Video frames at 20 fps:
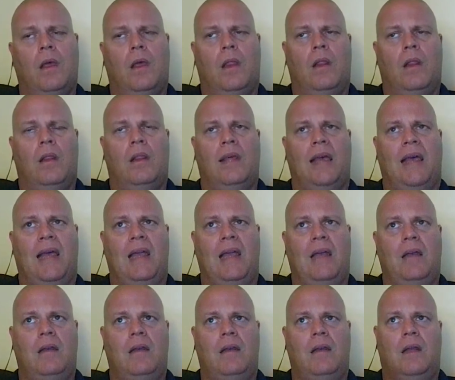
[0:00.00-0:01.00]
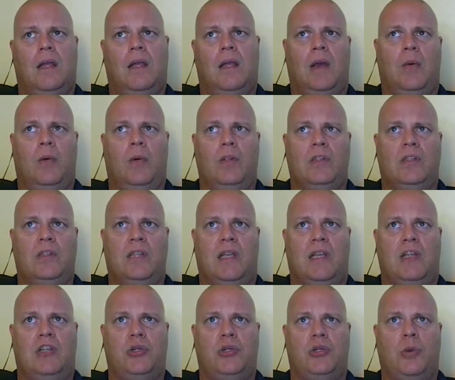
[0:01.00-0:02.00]
Then it was the
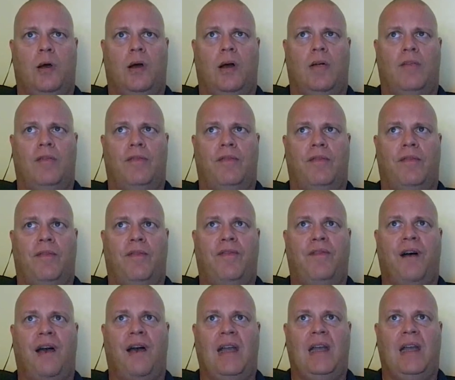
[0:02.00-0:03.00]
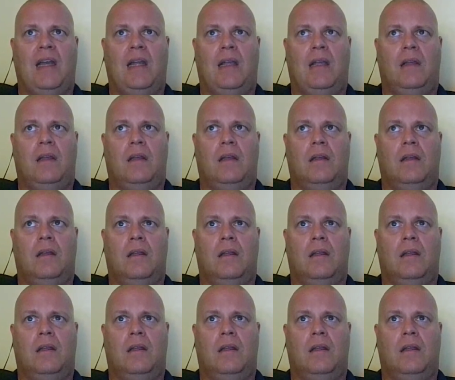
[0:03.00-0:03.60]
issue of finding